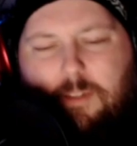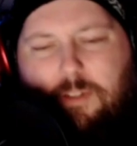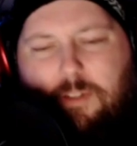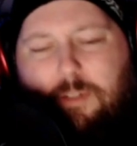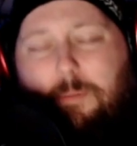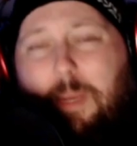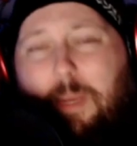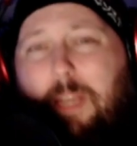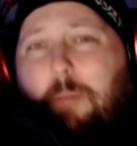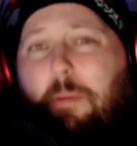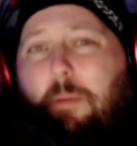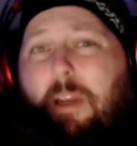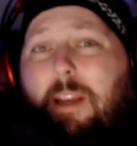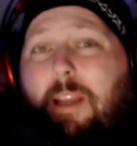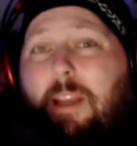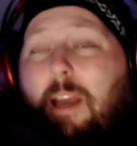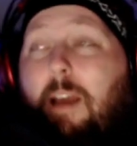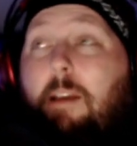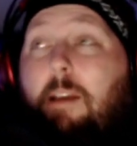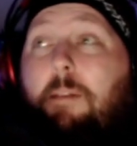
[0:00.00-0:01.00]
just to make a
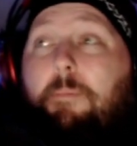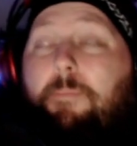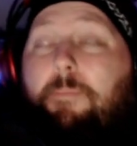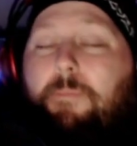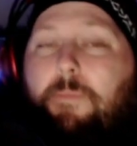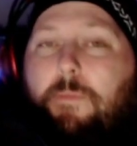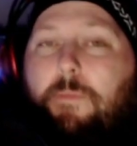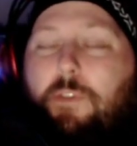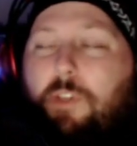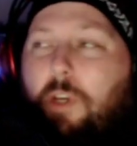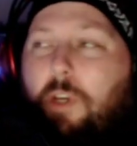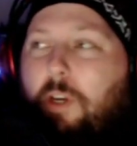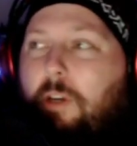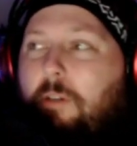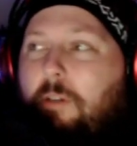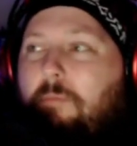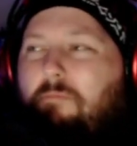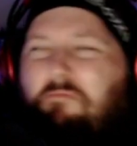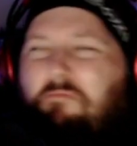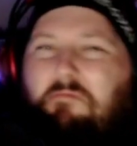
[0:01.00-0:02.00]
better game. So,